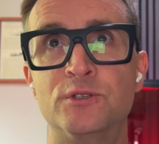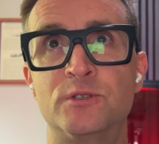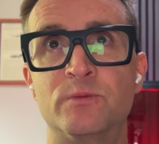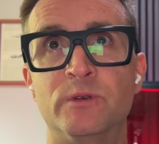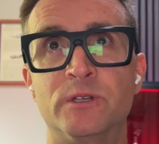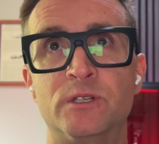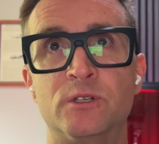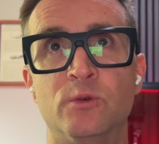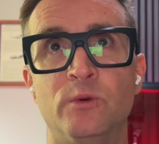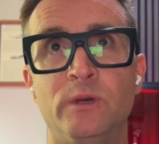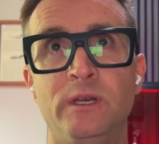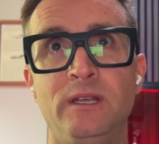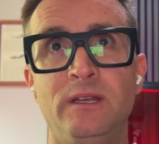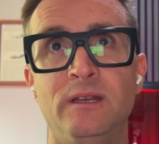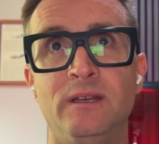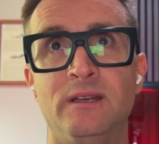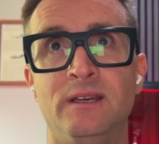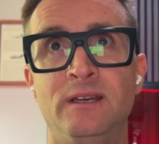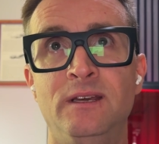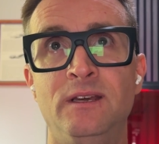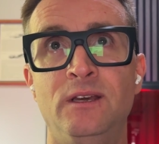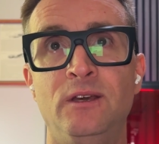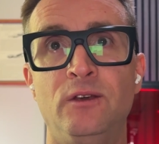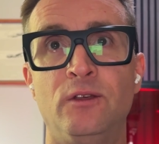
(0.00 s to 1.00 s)
between
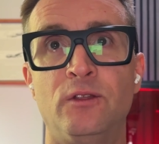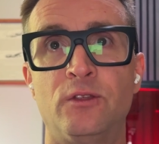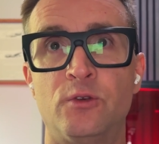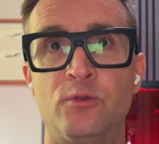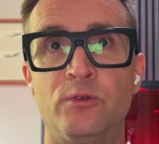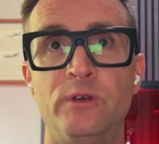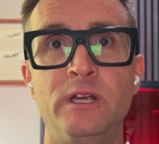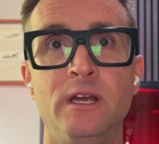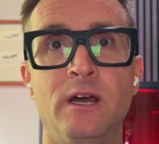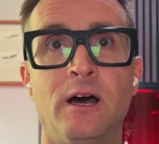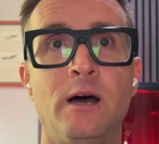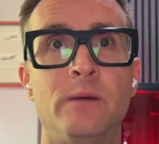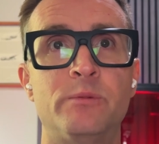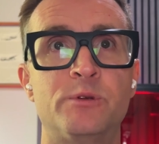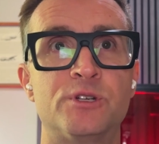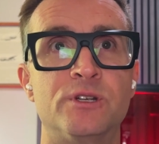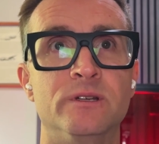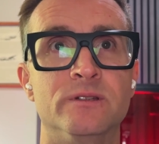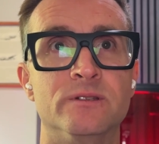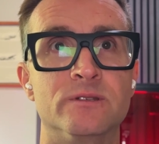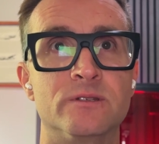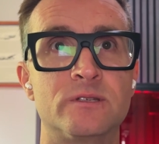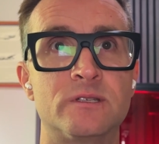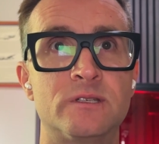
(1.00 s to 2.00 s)
3
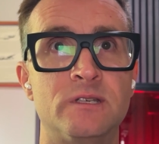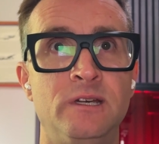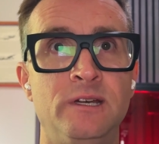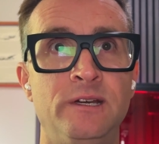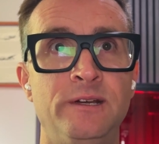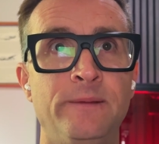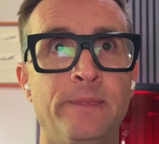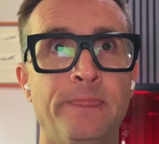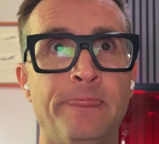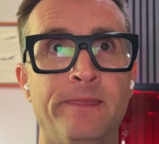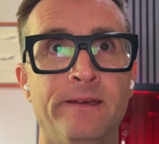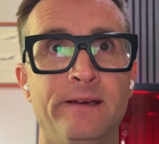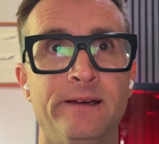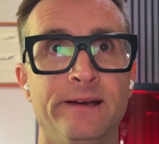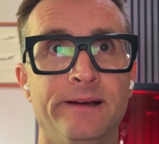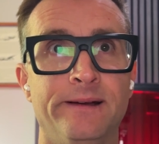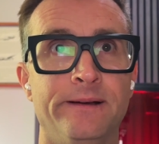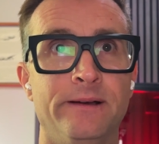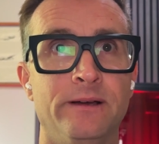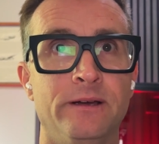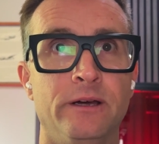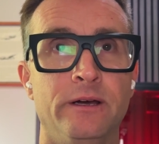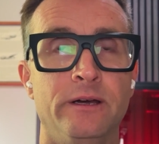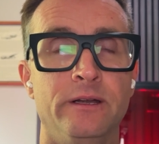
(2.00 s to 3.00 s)
options:
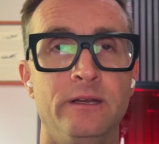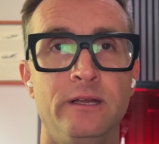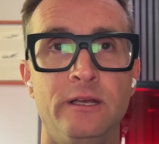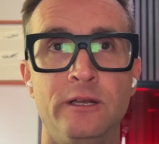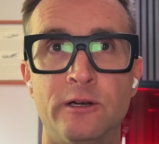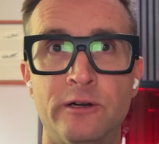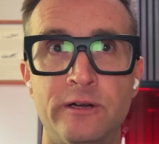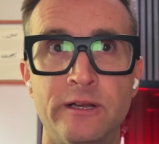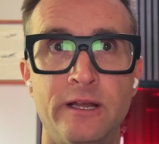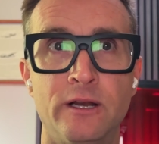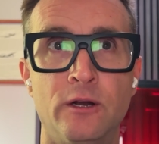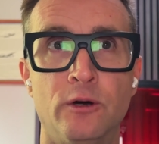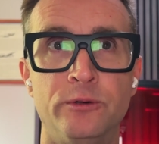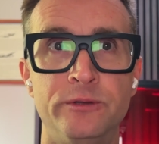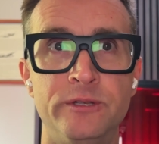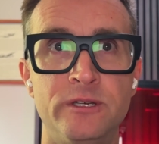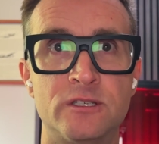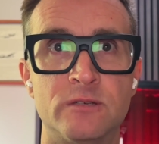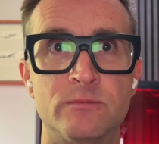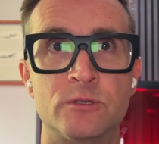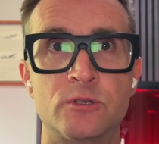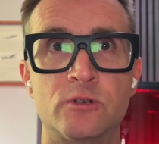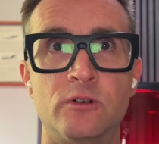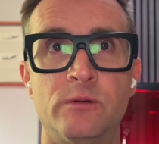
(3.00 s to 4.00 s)
an internet-only
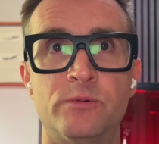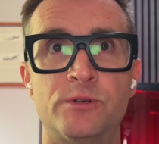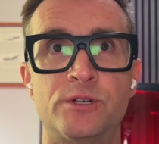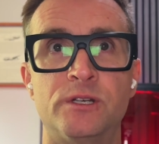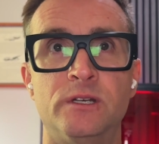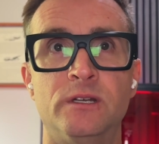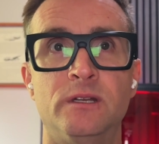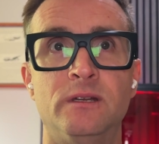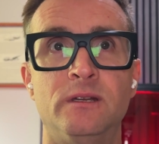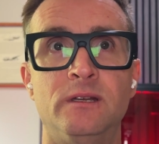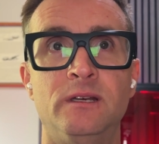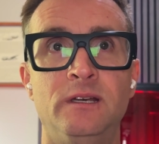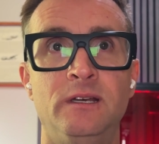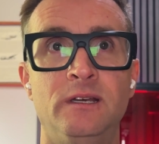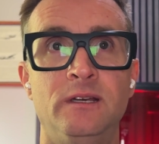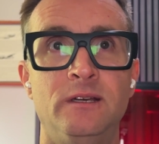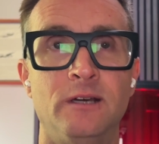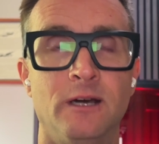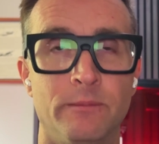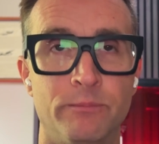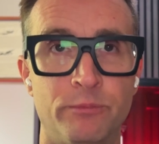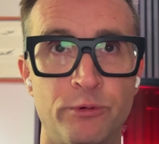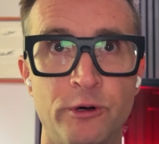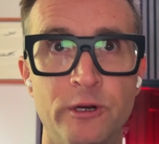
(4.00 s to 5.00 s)
subscription,
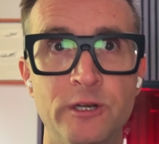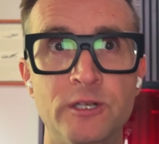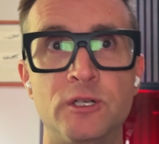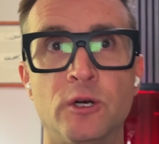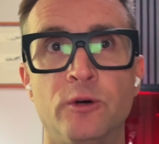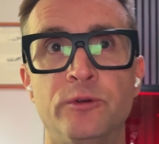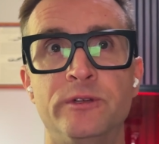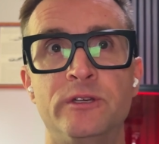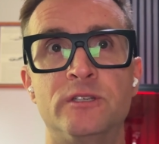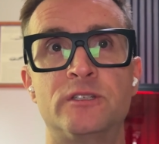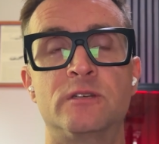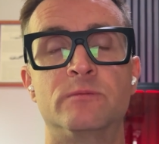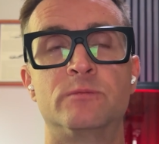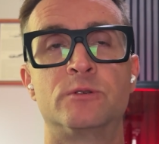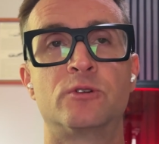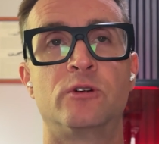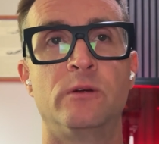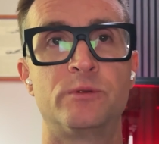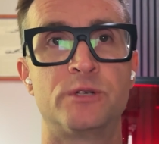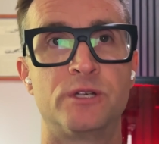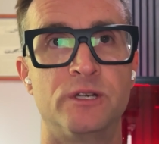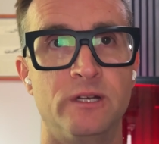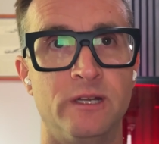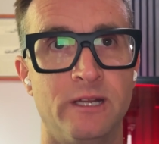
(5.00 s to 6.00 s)
a print-only
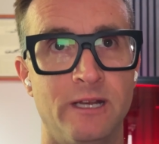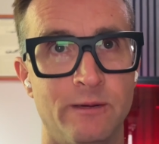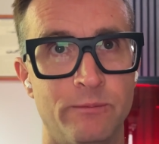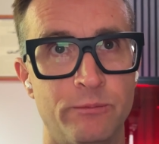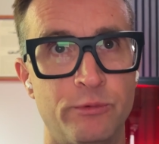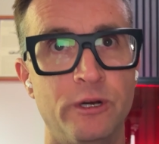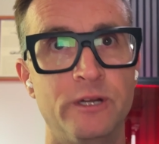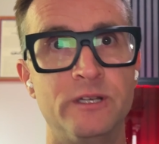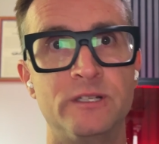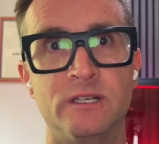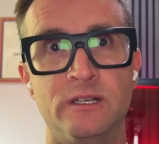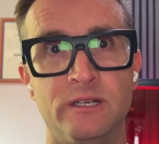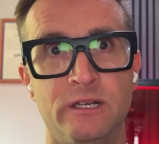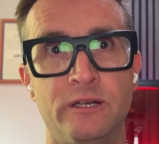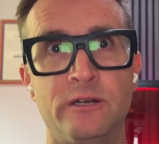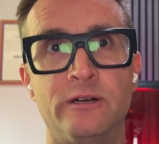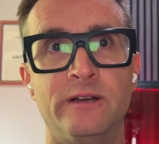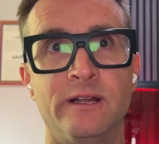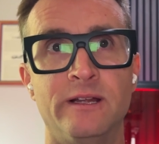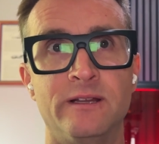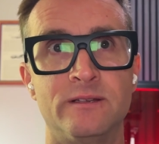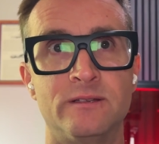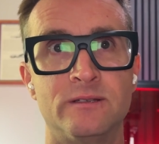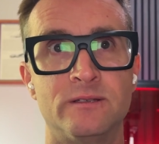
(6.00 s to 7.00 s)
subscription, and a print and
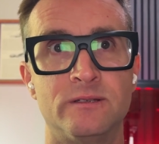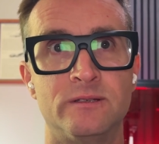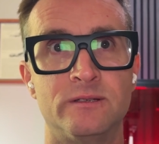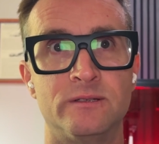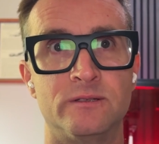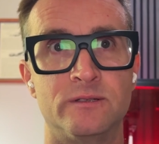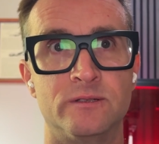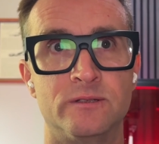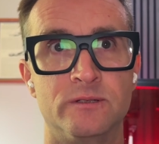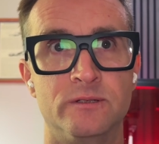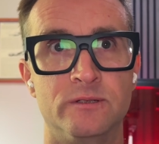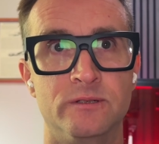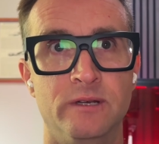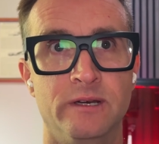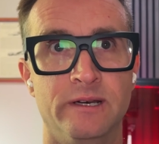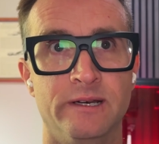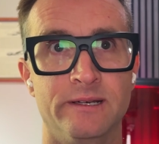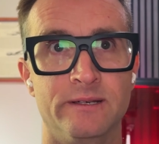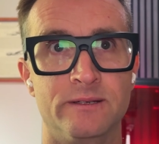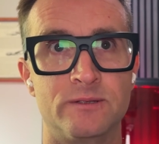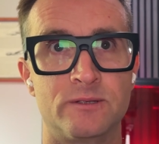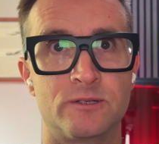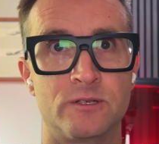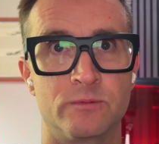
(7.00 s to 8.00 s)
internet
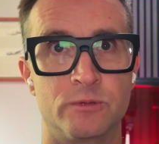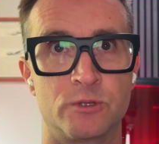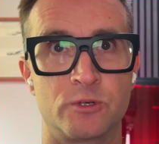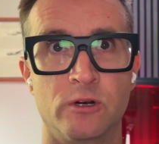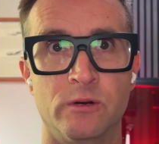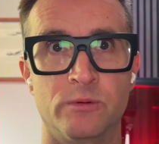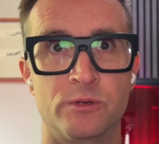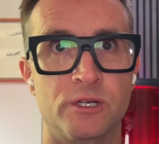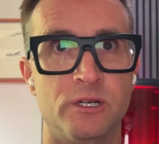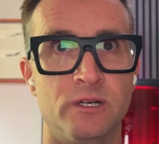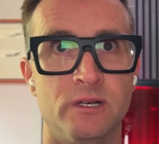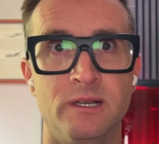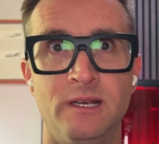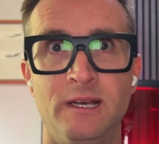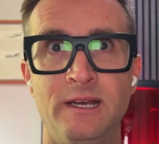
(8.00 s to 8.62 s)
subscription.